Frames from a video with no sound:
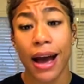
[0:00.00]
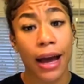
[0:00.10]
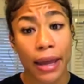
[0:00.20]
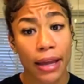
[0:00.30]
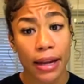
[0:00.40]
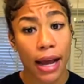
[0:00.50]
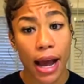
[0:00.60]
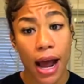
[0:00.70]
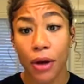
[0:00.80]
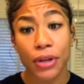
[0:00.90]
Again,
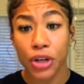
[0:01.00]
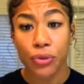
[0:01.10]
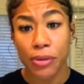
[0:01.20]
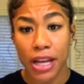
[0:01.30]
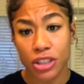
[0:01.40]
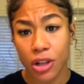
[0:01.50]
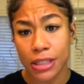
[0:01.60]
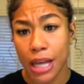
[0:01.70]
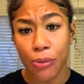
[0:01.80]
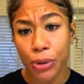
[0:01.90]
I don't need a rematch clause.
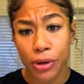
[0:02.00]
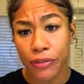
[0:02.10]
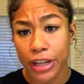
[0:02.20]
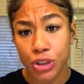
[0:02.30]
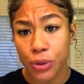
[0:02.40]
I wouldn't want to fight you